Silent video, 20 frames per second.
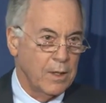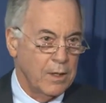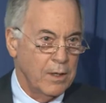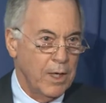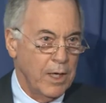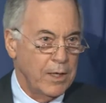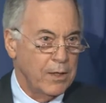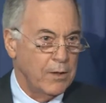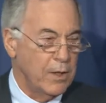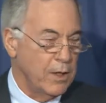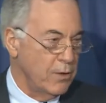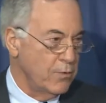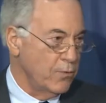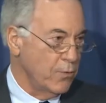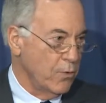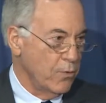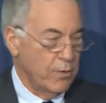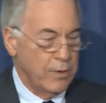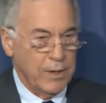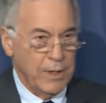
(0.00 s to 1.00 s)

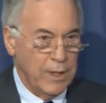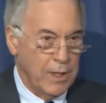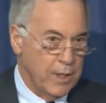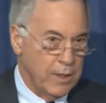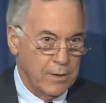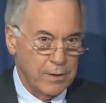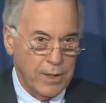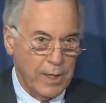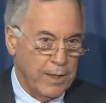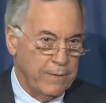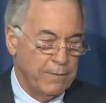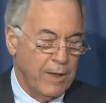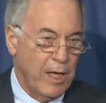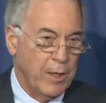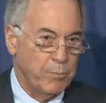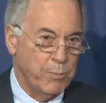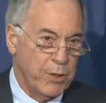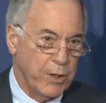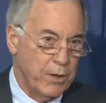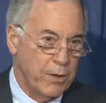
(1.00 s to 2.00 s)
1913, take
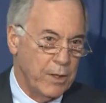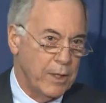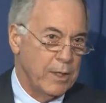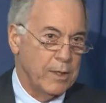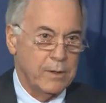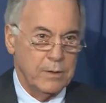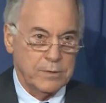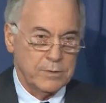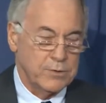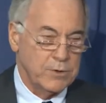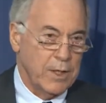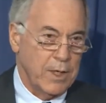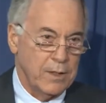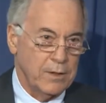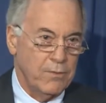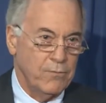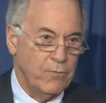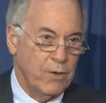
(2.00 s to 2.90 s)
that period and check the